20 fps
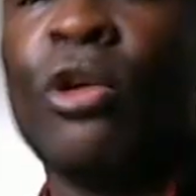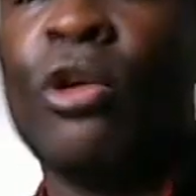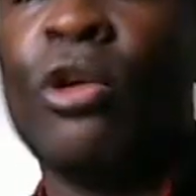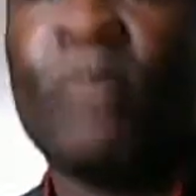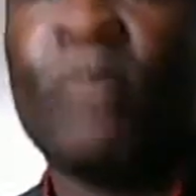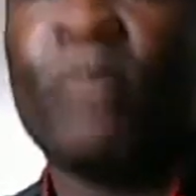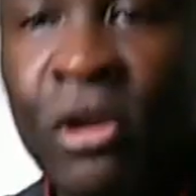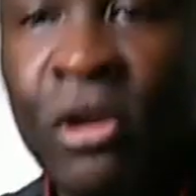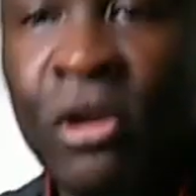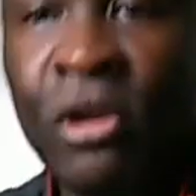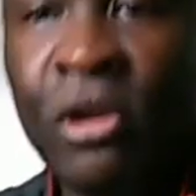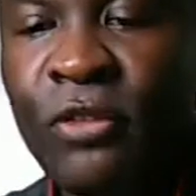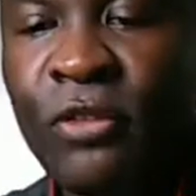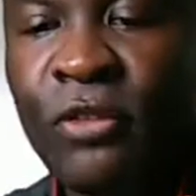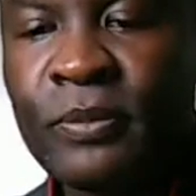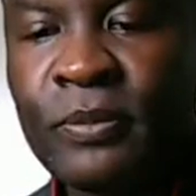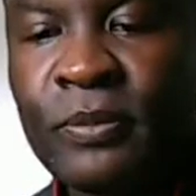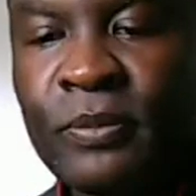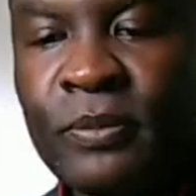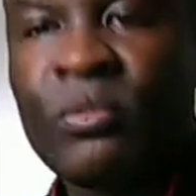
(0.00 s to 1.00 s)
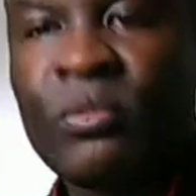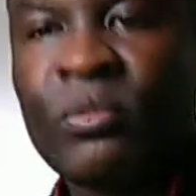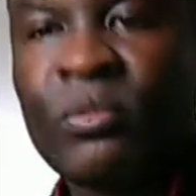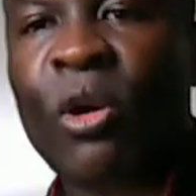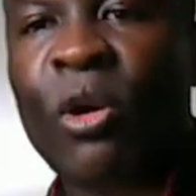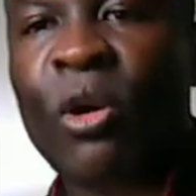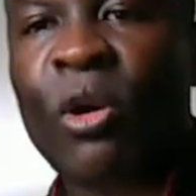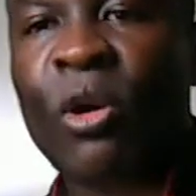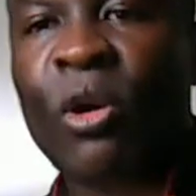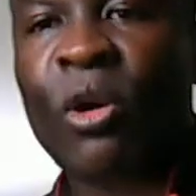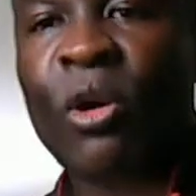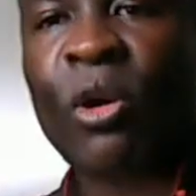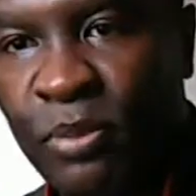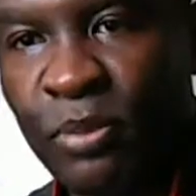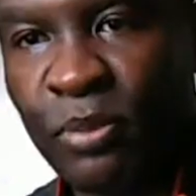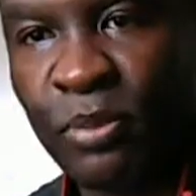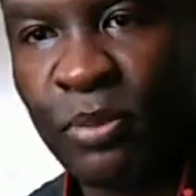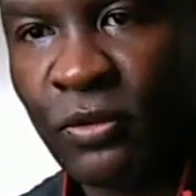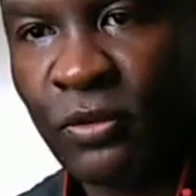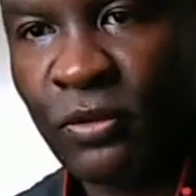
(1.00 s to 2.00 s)
approve or
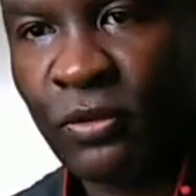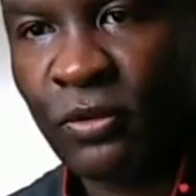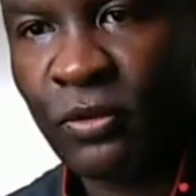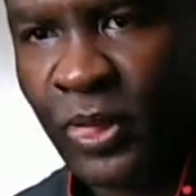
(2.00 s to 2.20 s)
disapprove.